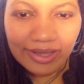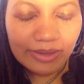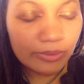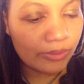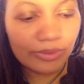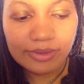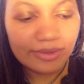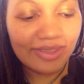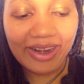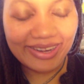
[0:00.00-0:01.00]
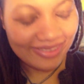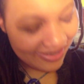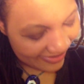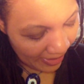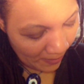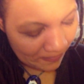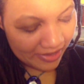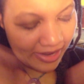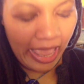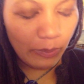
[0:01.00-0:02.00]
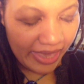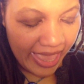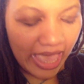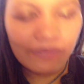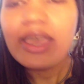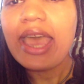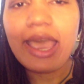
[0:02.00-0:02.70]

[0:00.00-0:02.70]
Whew, sorry. So now we have,